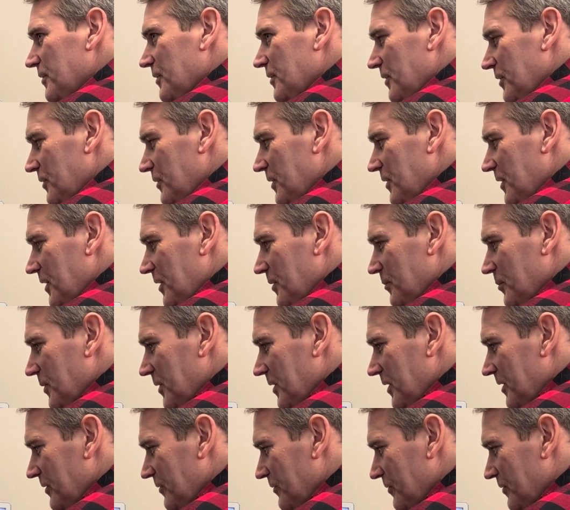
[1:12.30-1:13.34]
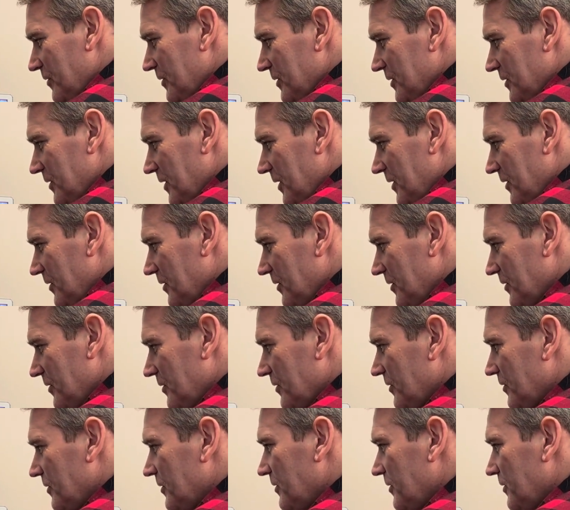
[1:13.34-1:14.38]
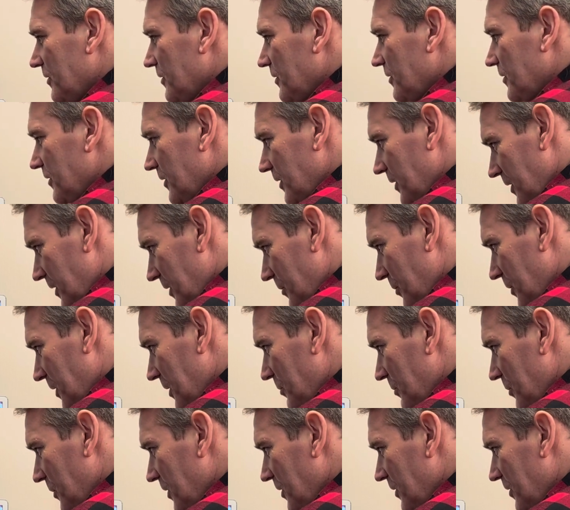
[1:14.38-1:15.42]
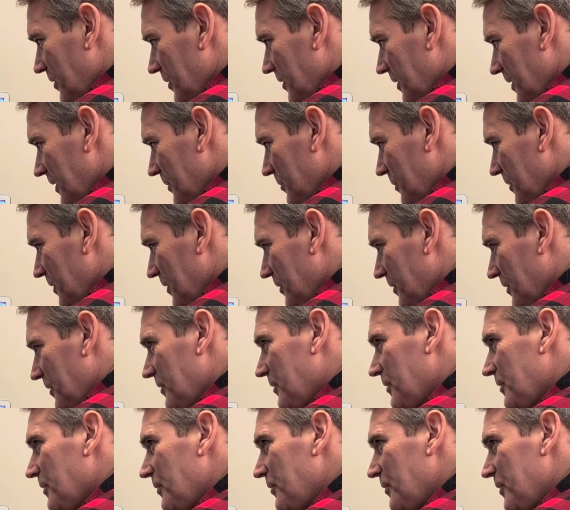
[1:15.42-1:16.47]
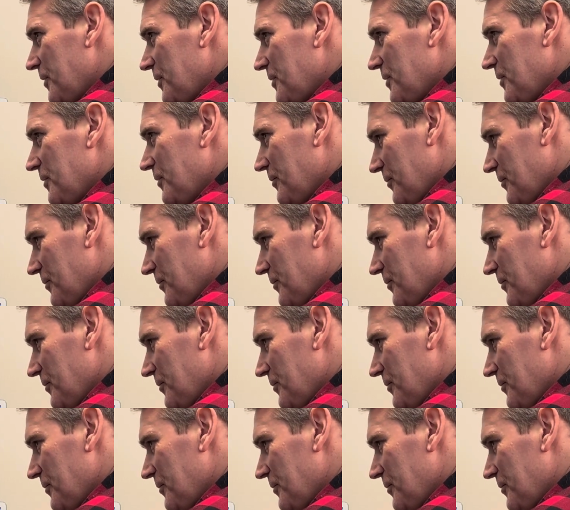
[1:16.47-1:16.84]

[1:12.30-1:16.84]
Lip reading: You got it, buddy. First letter. Yep, keep going, Lorenzo.